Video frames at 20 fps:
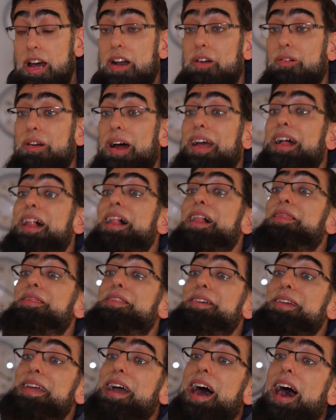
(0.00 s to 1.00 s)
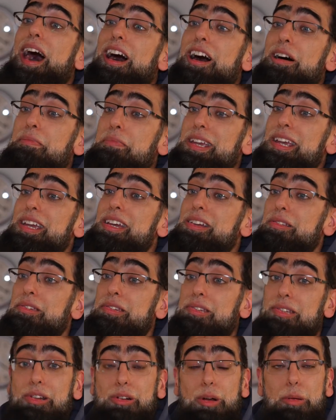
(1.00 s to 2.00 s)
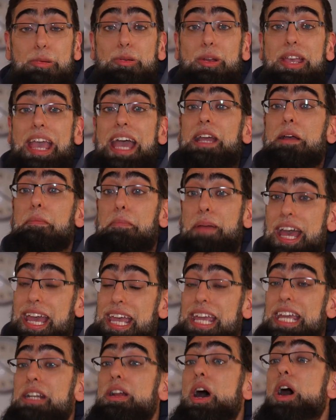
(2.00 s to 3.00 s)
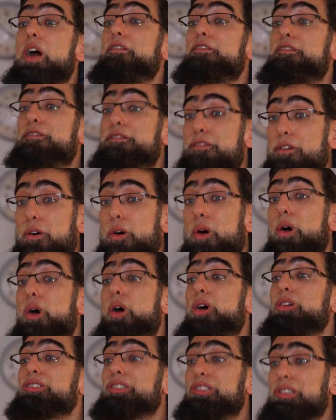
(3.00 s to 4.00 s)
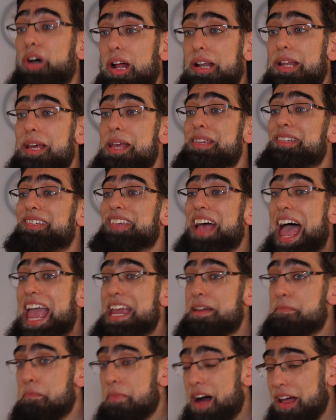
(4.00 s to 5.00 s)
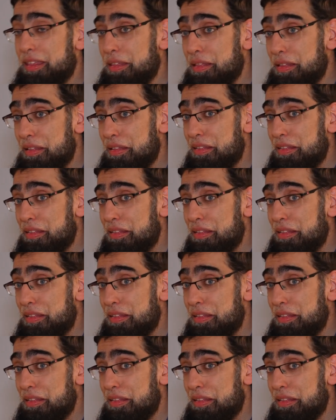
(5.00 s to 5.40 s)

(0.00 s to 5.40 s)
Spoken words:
Right? The army conscripts were getting paid $4 a month,